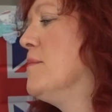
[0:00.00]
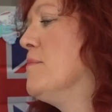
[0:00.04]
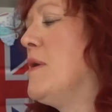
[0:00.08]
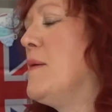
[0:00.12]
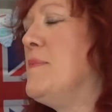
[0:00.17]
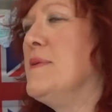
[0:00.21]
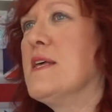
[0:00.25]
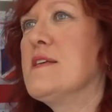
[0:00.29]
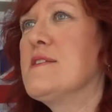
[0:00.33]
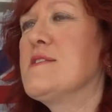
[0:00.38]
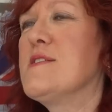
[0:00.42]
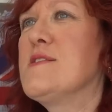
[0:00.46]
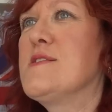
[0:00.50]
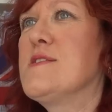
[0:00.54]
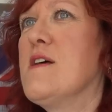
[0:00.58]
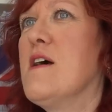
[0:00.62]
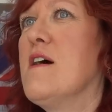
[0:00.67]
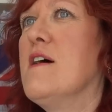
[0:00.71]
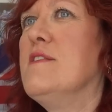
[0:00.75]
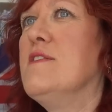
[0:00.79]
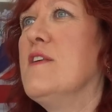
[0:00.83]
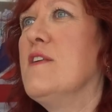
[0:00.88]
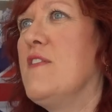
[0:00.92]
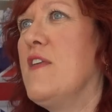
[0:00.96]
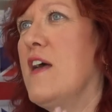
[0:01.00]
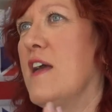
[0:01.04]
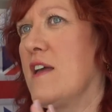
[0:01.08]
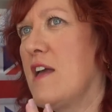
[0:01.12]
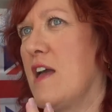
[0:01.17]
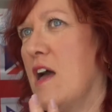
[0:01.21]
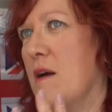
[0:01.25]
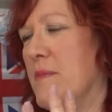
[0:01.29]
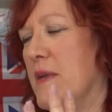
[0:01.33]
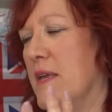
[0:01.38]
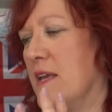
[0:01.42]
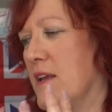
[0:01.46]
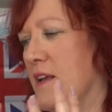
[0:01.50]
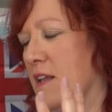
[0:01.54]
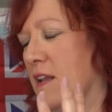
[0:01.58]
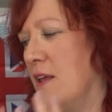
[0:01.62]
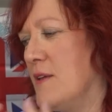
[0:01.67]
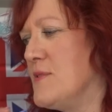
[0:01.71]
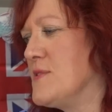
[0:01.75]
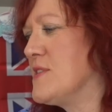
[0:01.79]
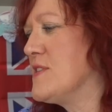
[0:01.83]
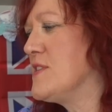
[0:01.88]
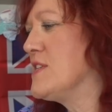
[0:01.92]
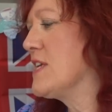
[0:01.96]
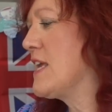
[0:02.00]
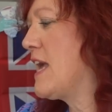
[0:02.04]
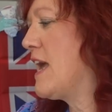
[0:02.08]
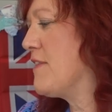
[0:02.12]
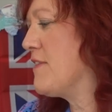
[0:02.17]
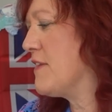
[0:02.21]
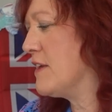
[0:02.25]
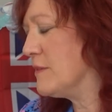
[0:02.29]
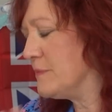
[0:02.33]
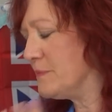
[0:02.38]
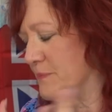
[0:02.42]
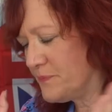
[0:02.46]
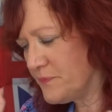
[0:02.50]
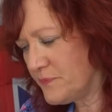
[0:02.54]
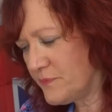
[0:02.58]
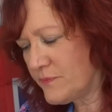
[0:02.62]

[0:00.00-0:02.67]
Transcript: maybe that's a sign that they're coming closer together.